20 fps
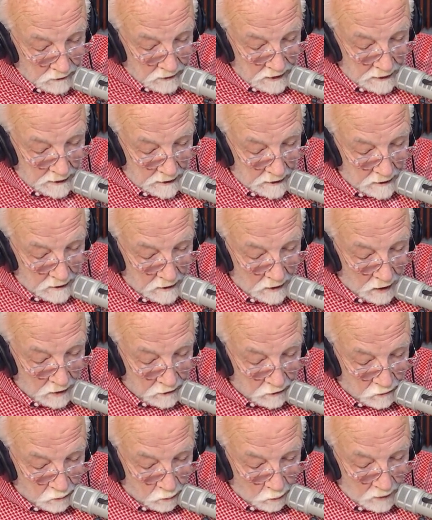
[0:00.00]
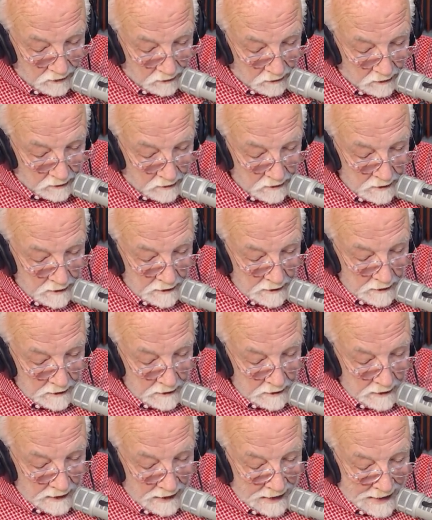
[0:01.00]
Ken on Twitter
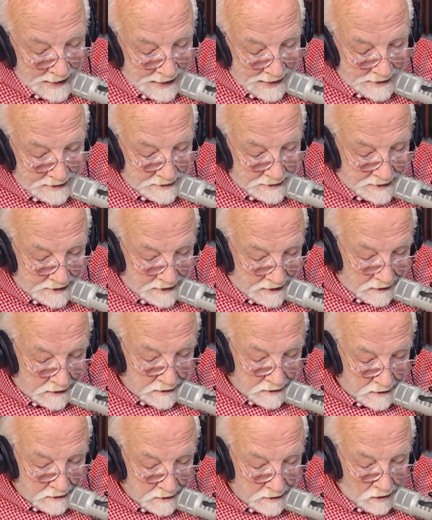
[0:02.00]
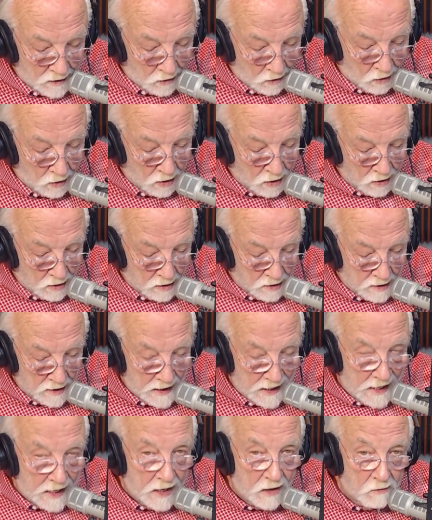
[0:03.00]
at Ken R.
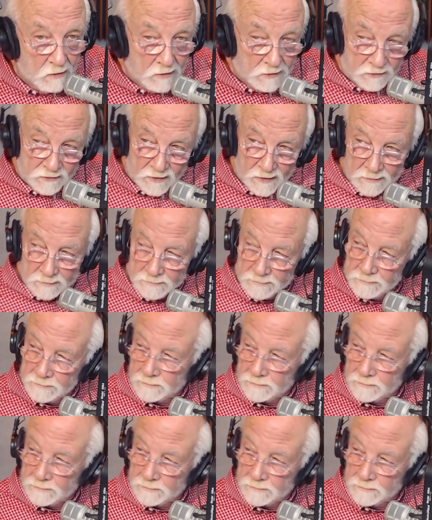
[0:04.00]
Harrison.